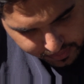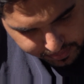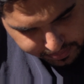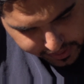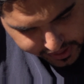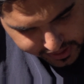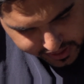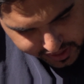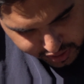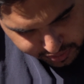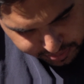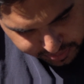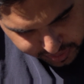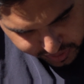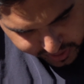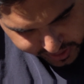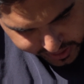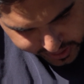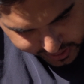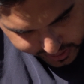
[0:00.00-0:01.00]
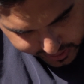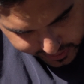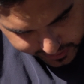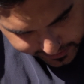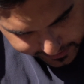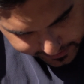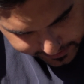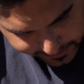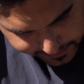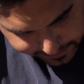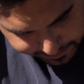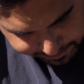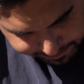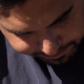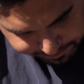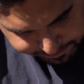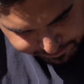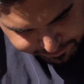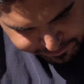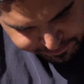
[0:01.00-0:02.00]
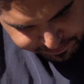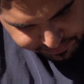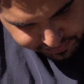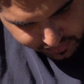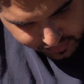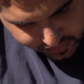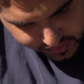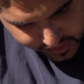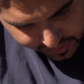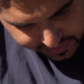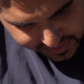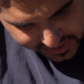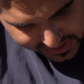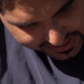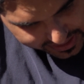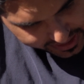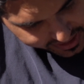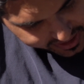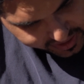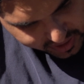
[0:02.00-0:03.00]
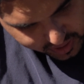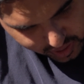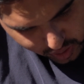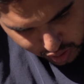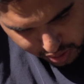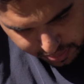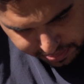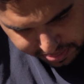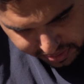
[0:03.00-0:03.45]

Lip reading: My dear Marina, I've decided to go